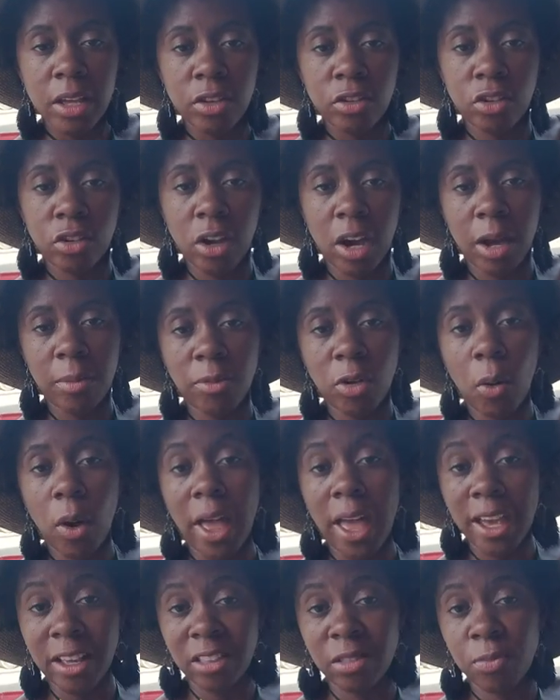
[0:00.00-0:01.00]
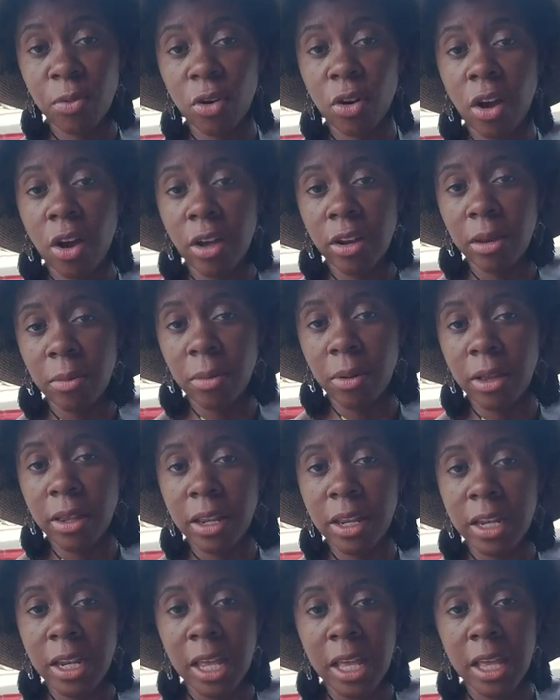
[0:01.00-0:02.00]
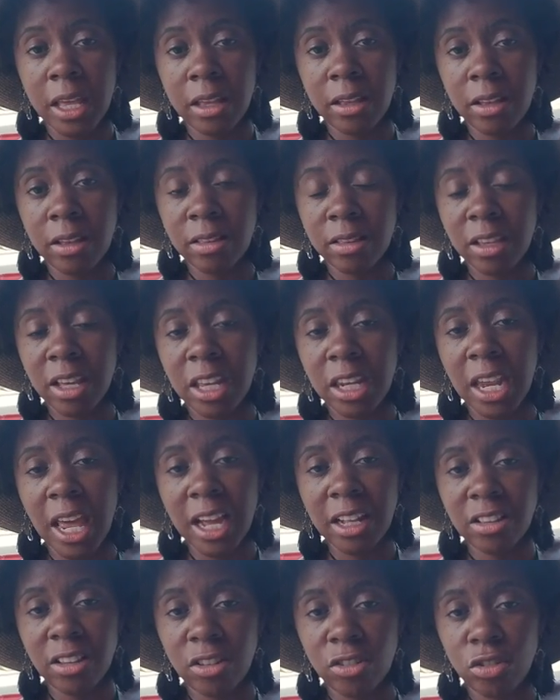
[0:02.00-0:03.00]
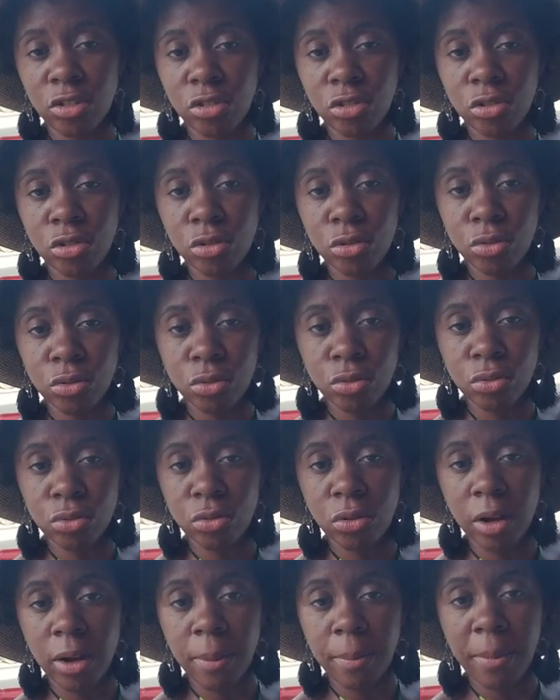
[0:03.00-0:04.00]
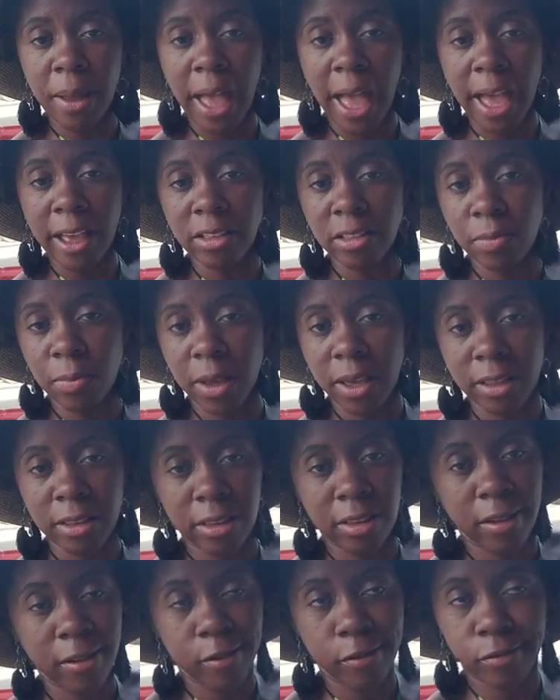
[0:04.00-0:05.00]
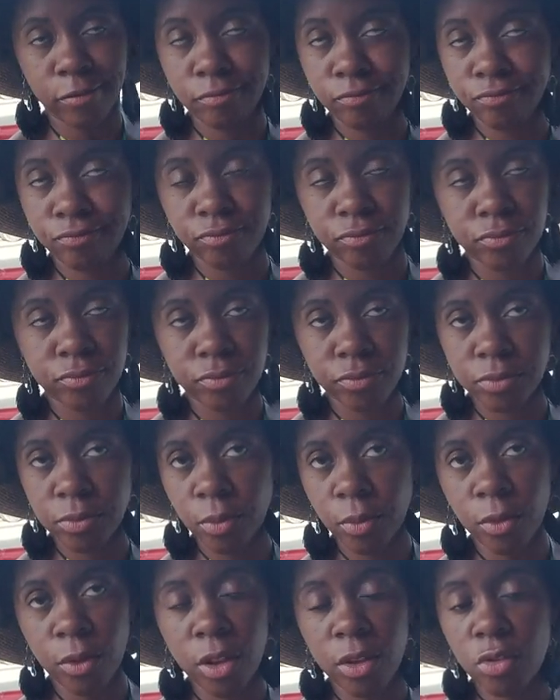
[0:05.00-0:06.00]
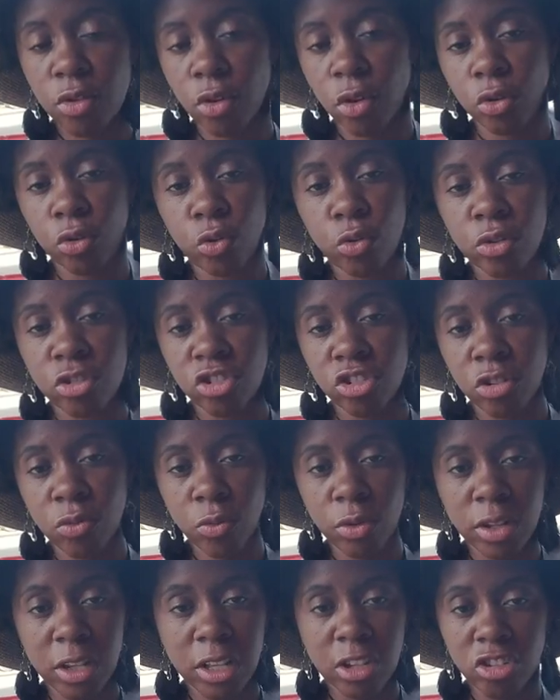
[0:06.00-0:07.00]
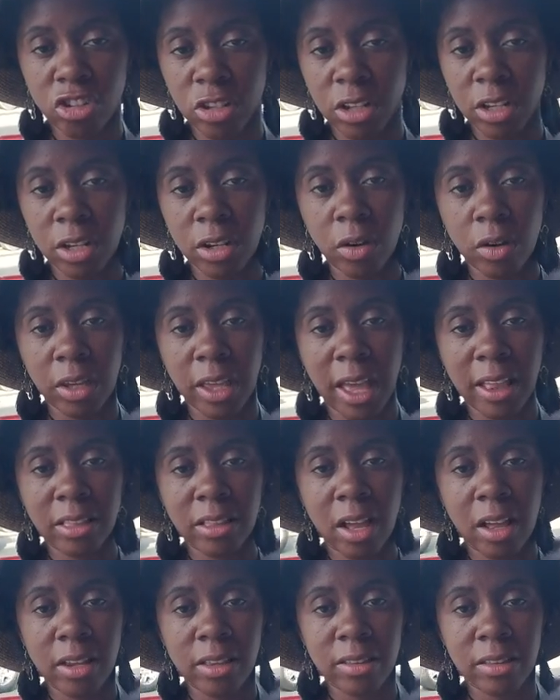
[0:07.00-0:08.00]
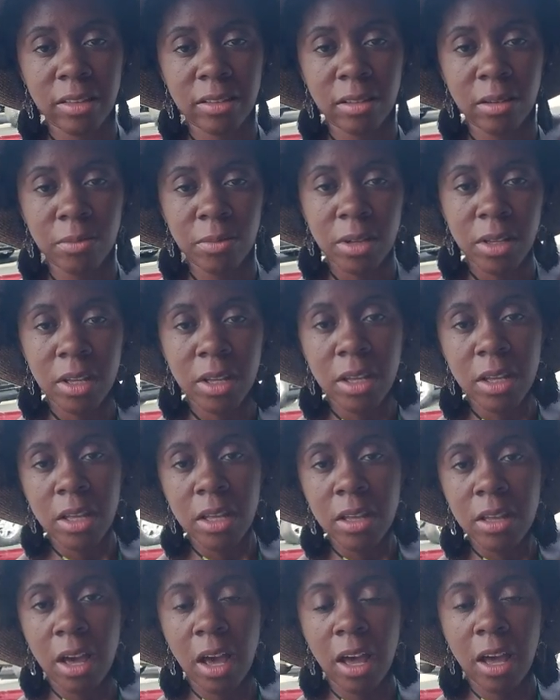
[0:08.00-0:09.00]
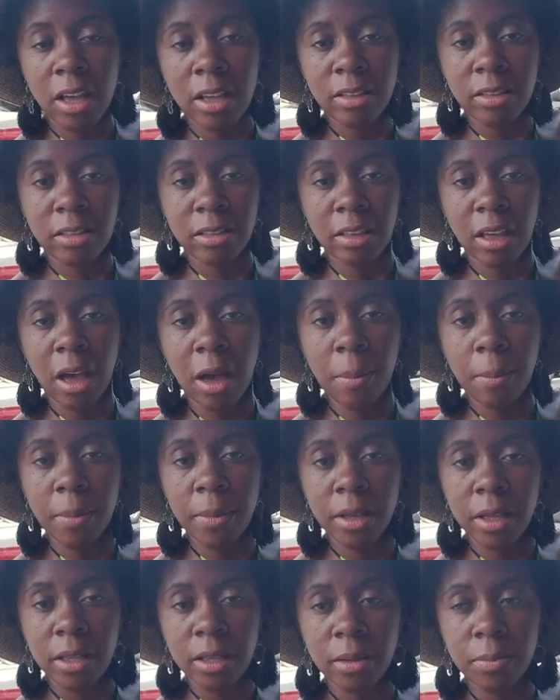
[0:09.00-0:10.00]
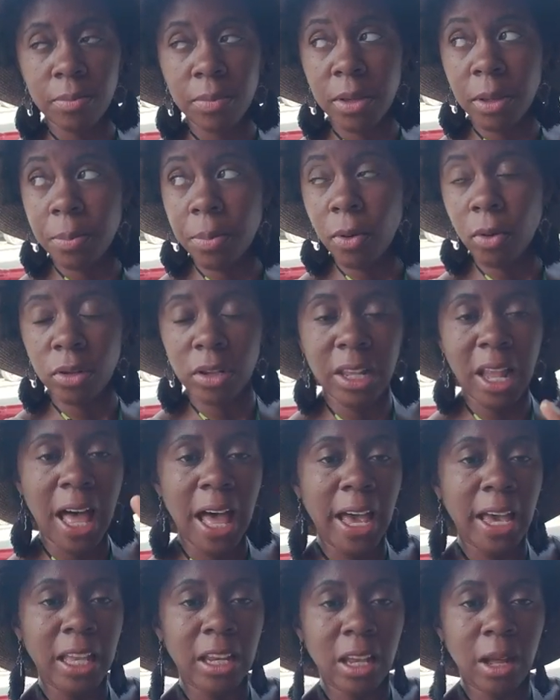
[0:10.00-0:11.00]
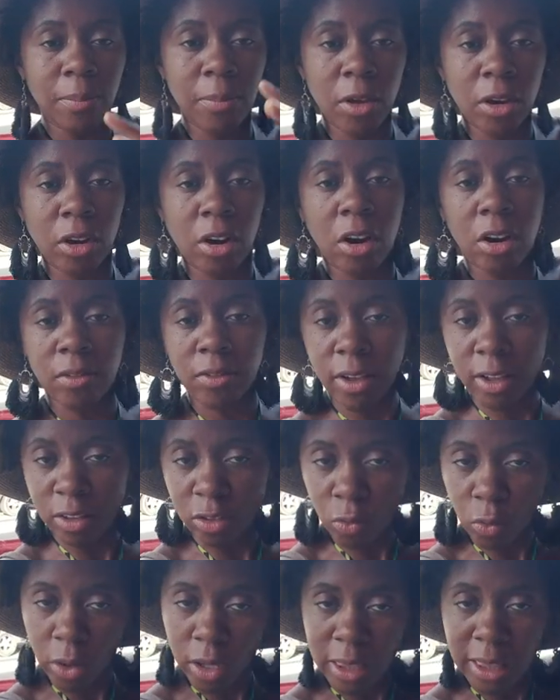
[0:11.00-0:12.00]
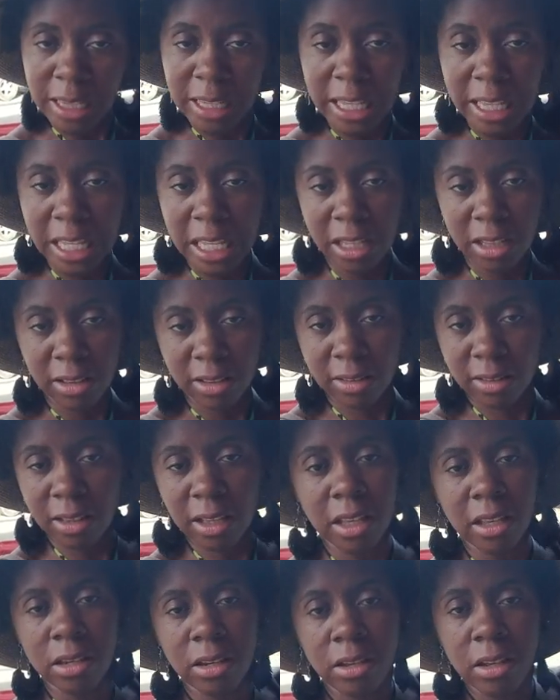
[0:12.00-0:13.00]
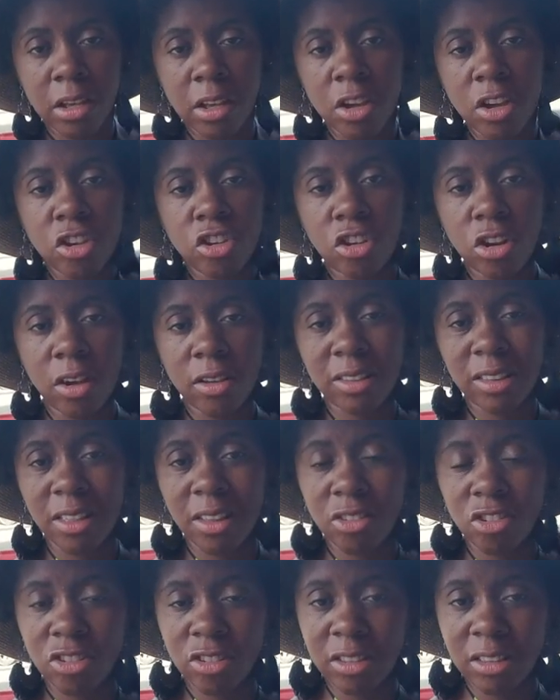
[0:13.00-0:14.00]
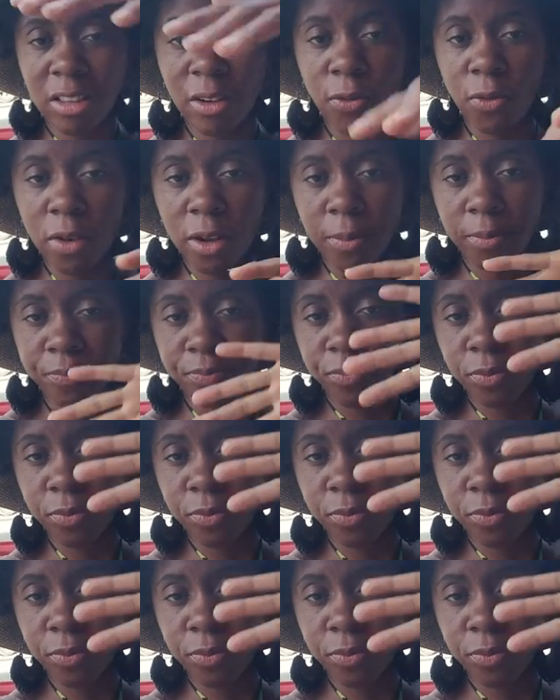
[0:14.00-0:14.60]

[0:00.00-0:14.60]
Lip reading: you know, I'm no expert on it, but it is connected to aspects of, you know, Christian religion or Catholicism. Some people line up their carnivals with Lent, and, you know, so there's just different